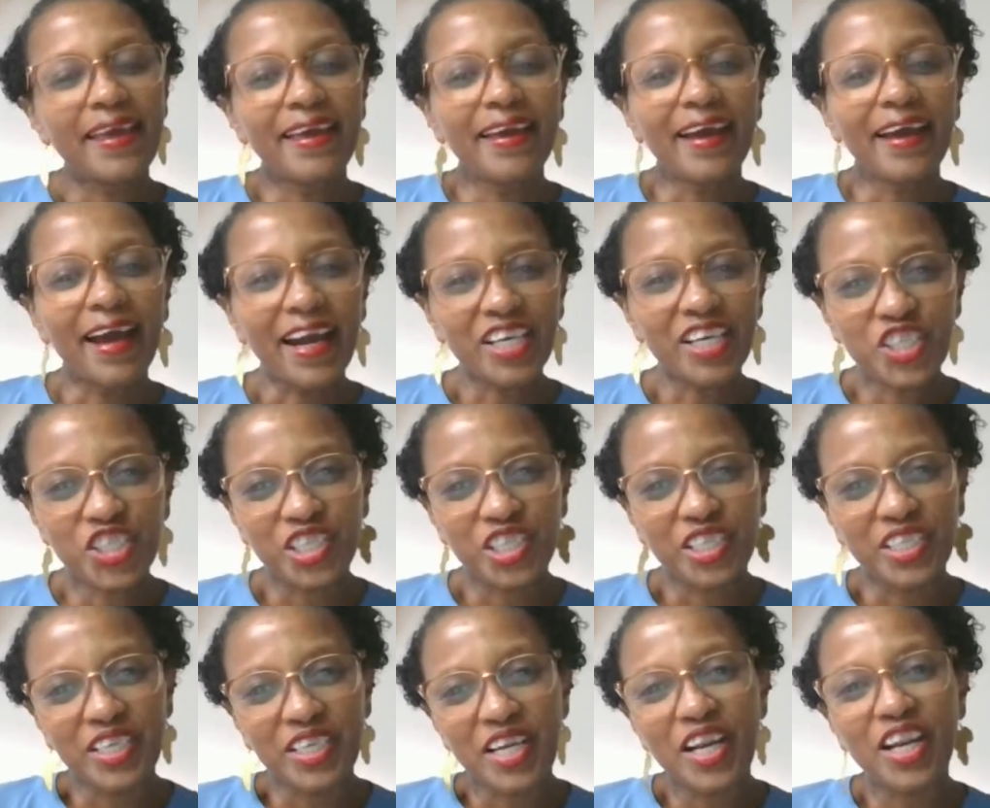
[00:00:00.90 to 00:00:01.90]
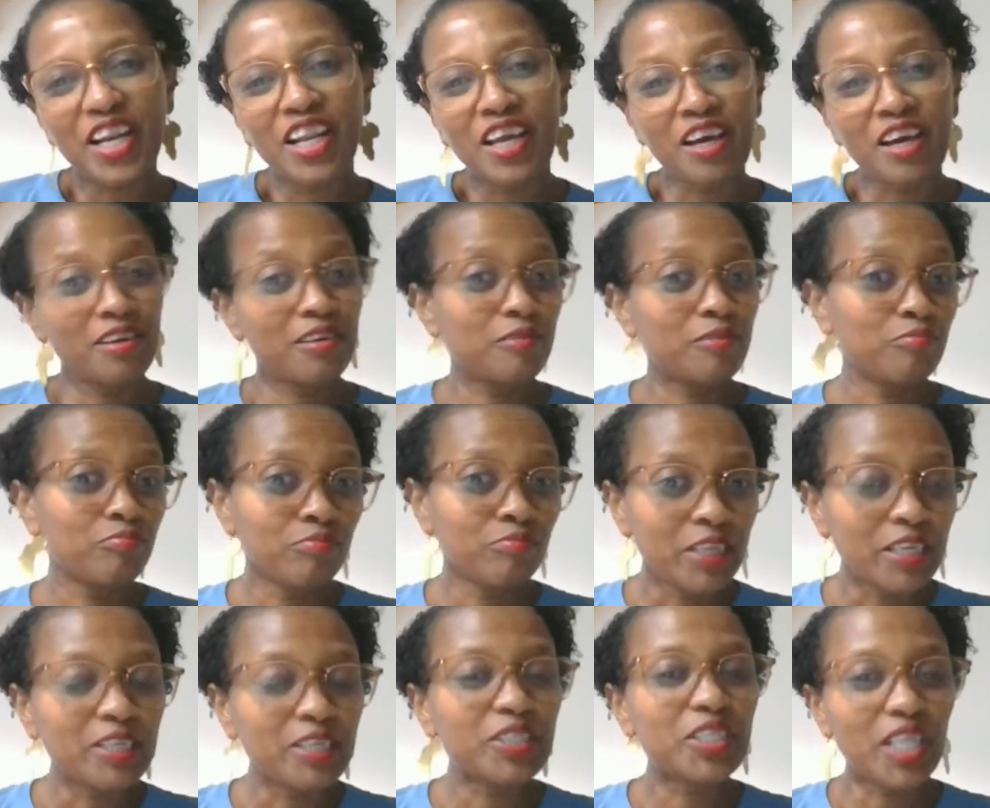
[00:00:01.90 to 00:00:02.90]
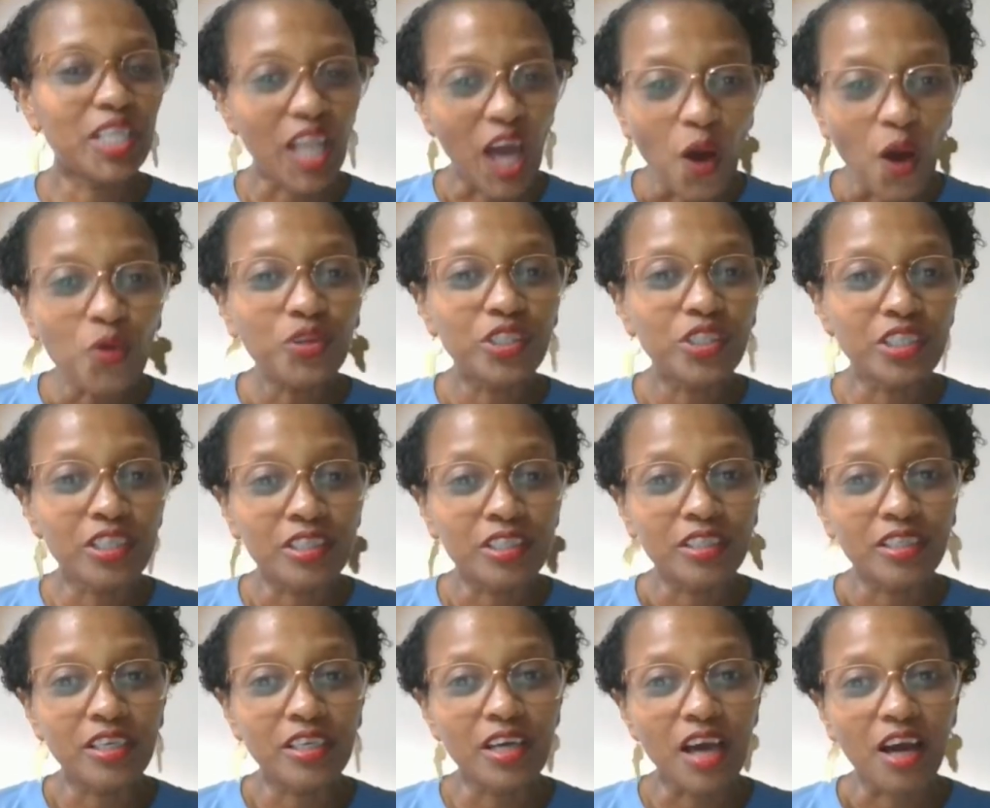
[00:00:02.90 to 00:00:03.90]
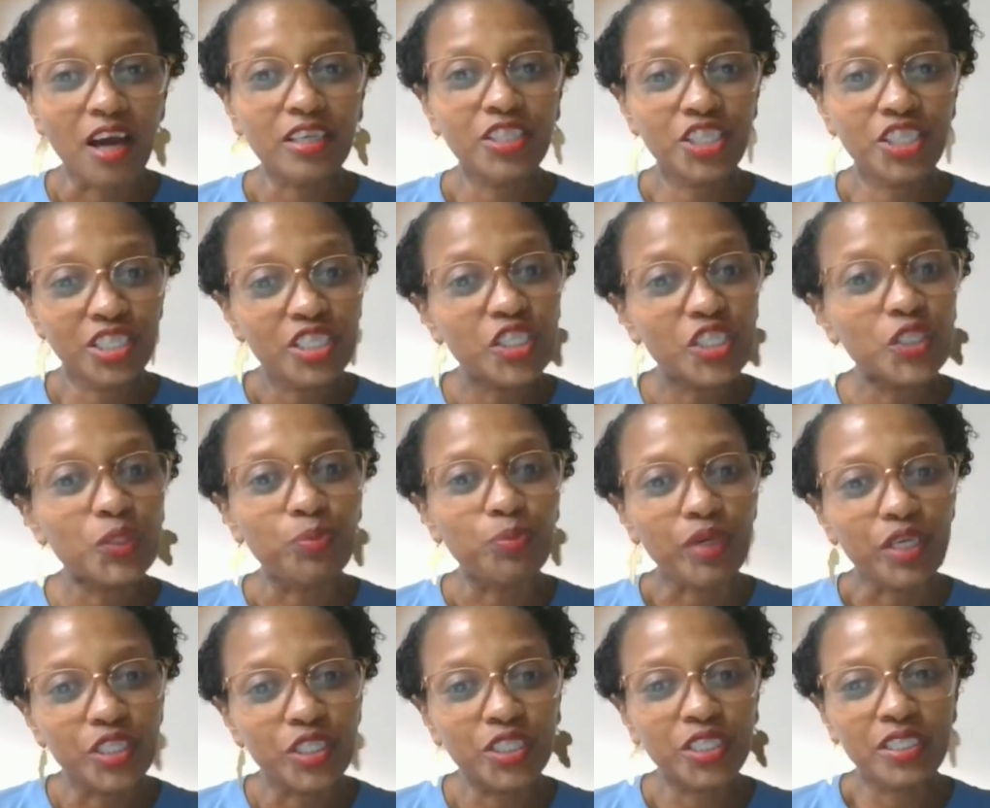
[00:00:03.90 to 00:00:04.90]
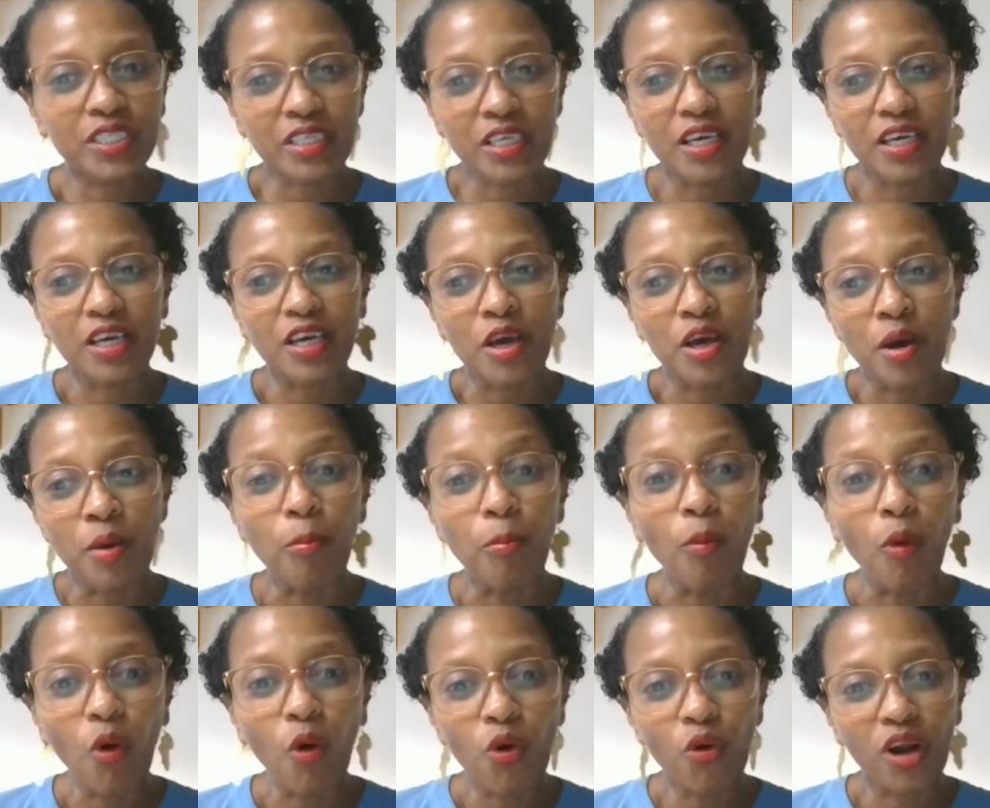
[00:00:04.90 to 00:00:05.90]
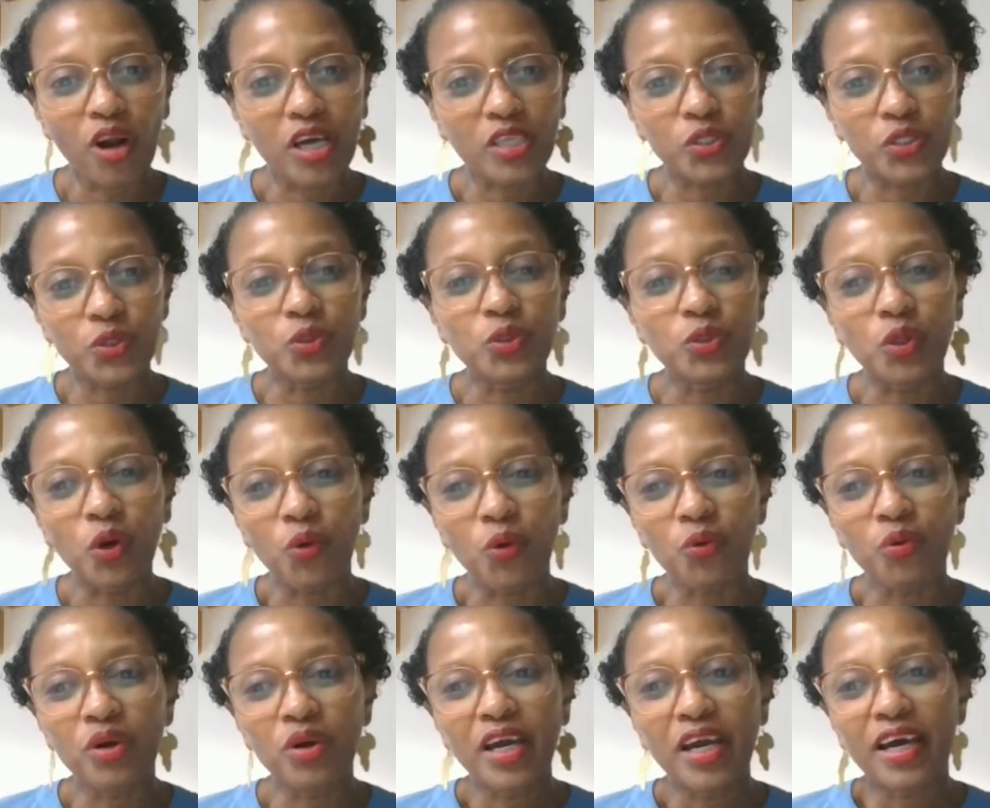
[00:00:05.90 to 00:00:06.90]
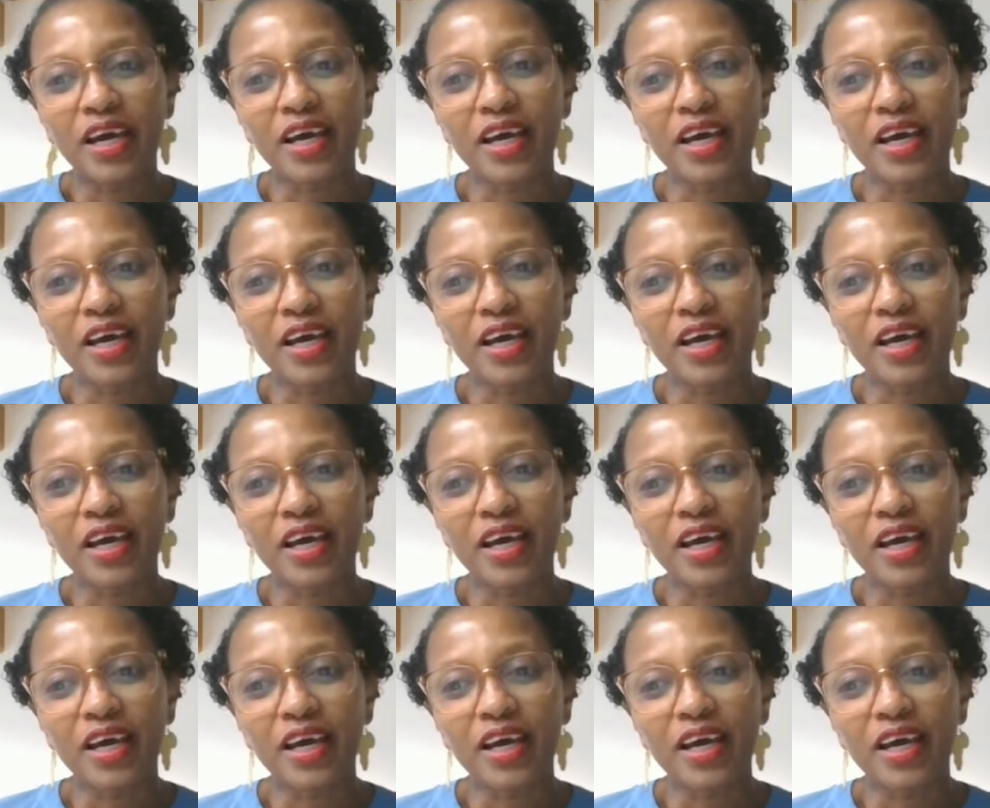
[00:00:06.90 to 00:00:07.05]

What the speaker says: action is louder, action speaks more, as you know.